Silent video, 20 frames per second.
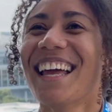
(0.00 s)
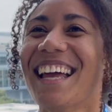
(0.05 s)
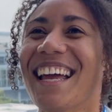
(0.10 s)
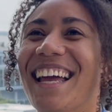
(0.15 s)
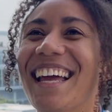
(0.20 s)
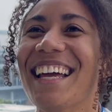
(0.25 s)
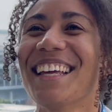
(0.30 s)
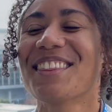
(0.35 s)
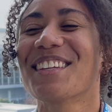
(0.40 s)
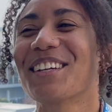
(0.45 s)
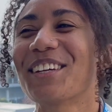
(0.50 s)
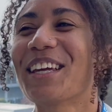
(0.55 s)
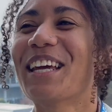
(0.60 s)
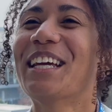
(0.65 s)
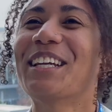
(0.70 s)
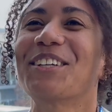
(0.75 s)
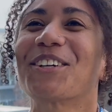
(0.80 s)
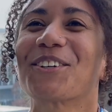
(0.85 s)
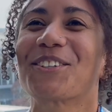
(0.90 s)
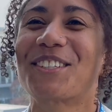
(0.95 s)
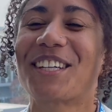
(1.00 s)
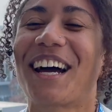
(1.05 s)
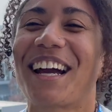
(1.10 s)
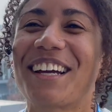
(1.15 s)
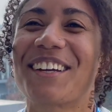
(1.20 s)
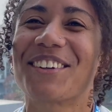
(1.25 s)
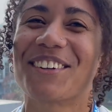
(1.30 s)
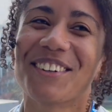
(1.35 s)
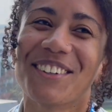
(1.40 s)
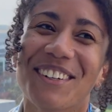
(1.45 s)
in your
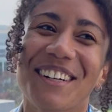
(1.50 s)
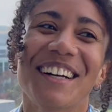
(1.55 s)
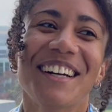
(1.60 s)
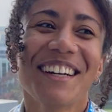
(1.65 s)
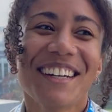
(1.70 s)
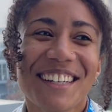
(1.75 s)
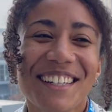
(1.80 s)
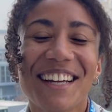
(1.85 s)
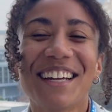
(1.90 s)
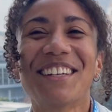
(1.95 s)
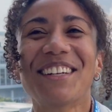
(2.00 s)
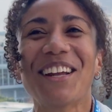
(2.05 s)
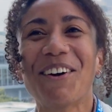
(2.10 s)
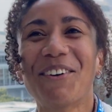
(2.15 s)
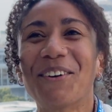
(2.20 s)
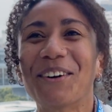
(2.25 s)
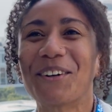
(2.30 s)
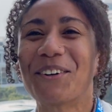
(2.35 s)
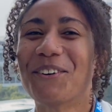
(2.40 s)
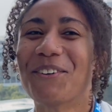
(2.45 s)
title. No one